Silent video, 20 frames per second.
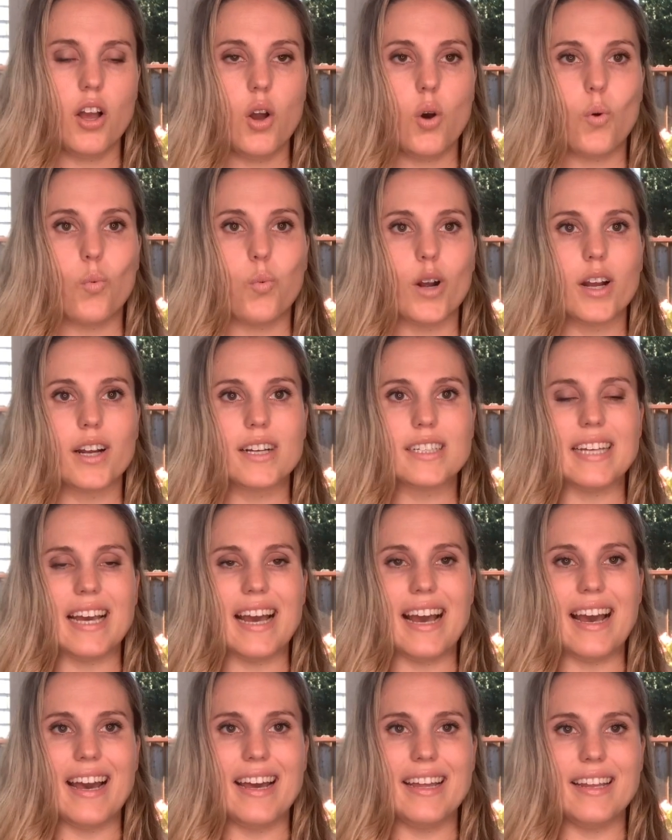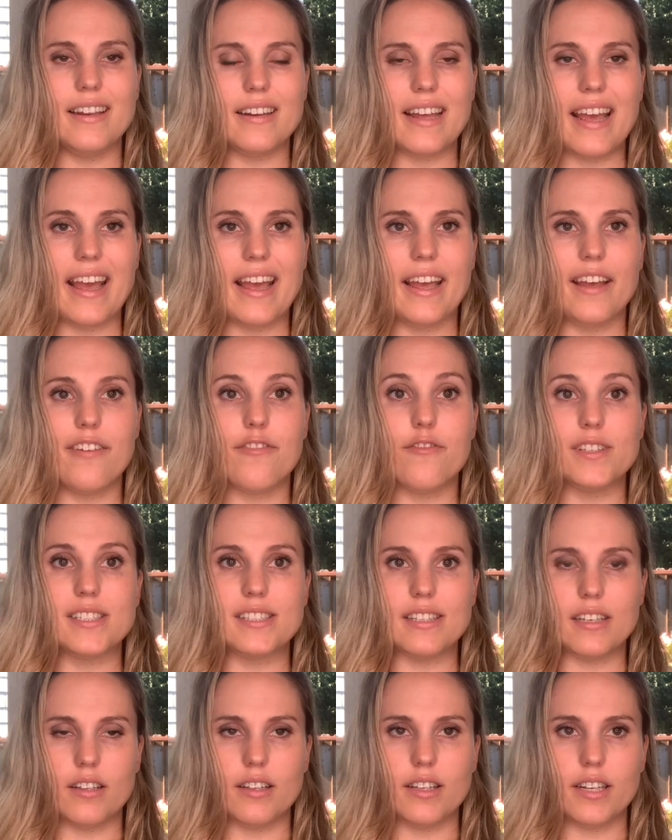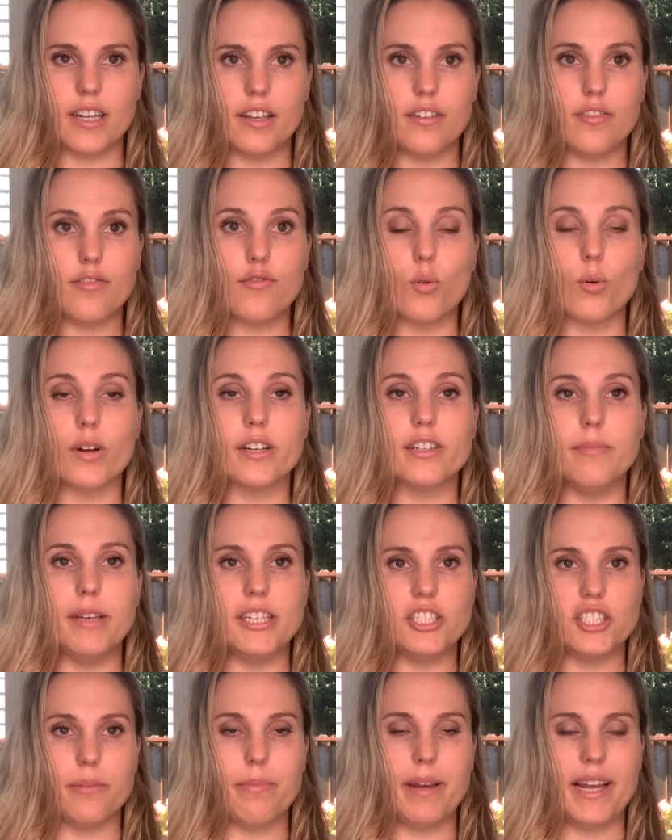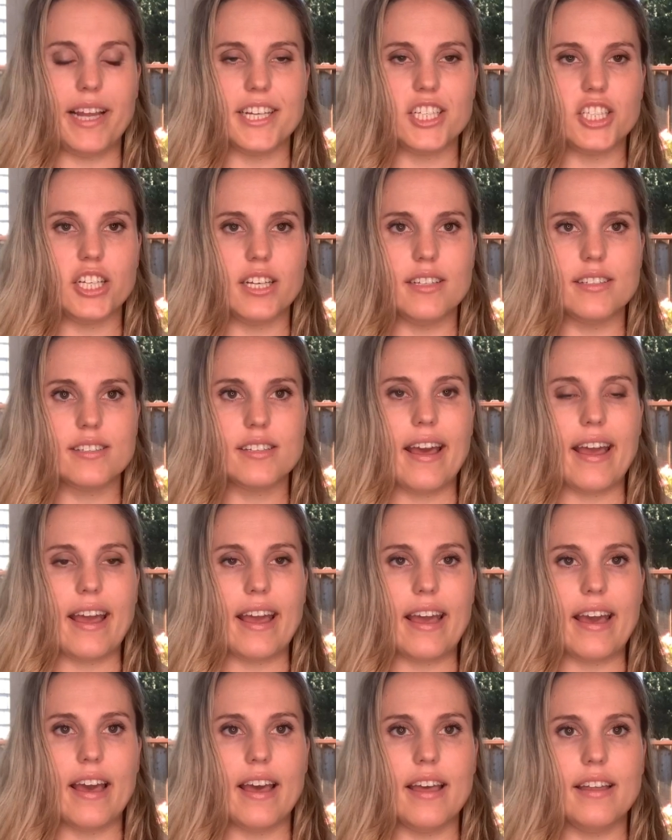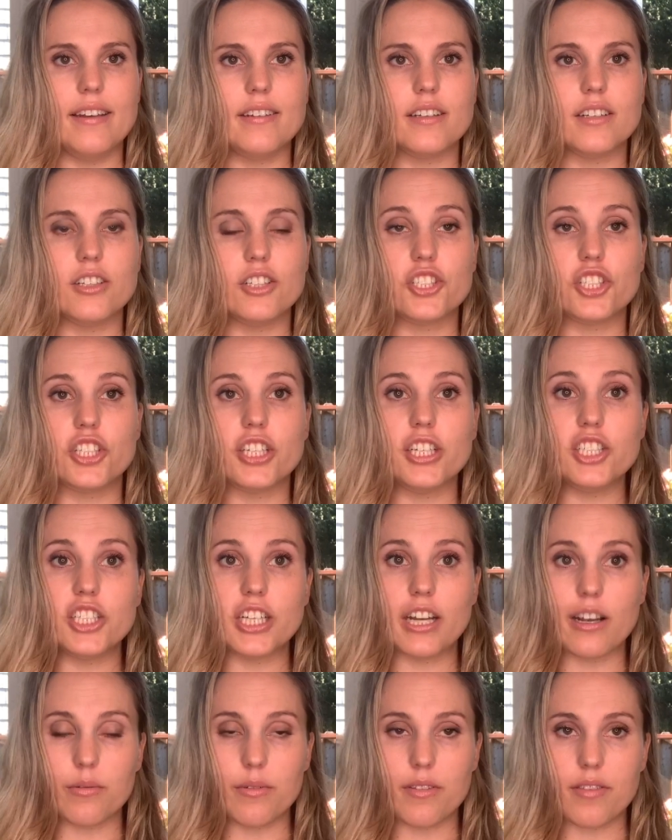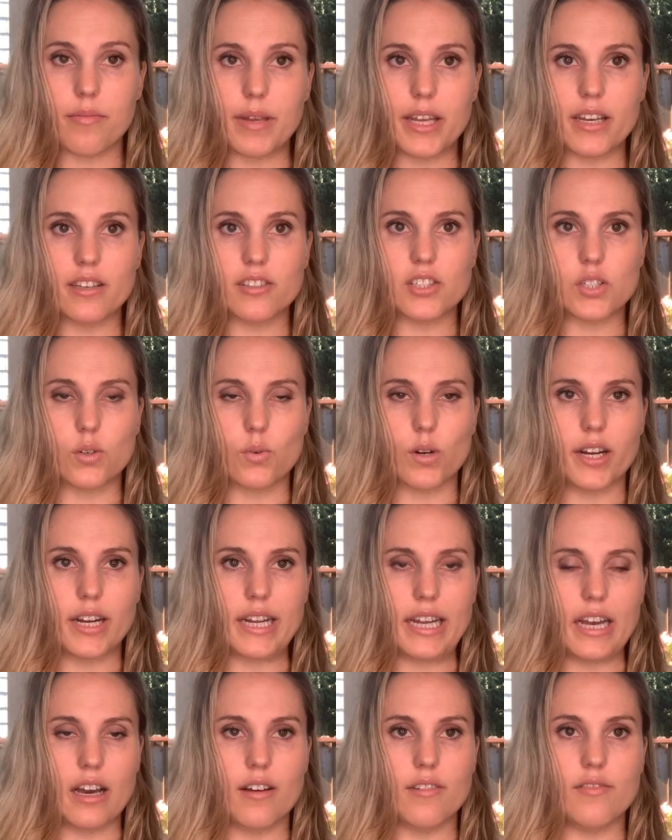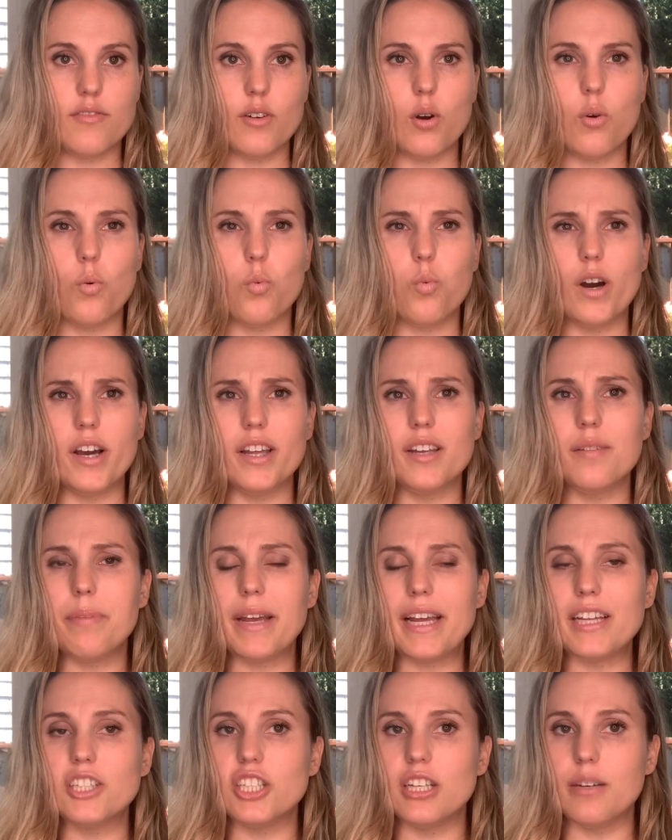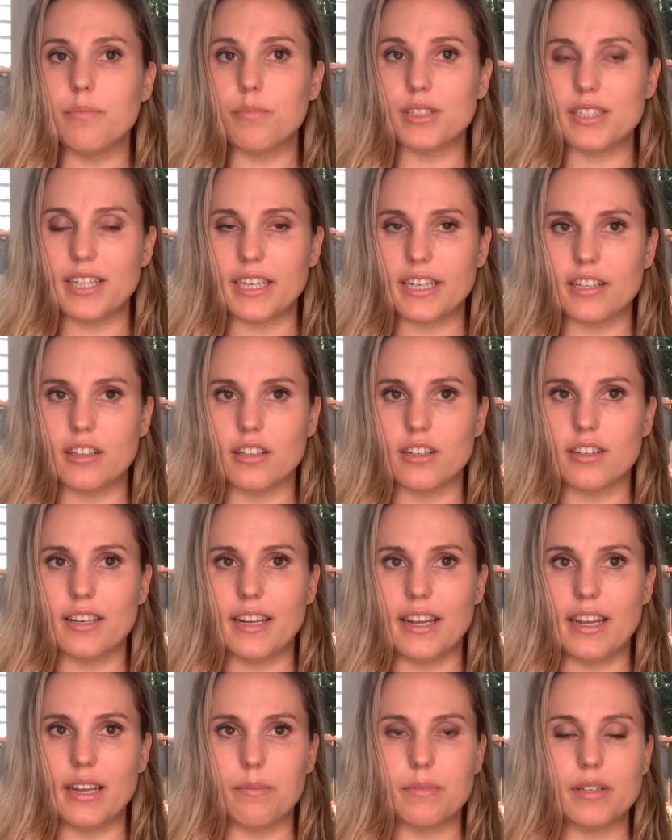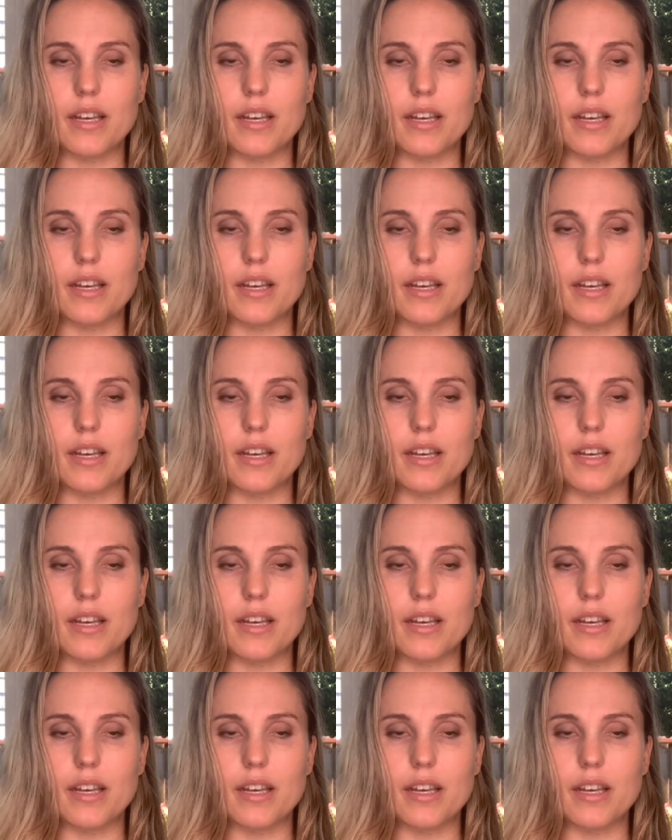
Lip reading: worked at a facility for dementia patients, and she shared with me a story of one patient in particular named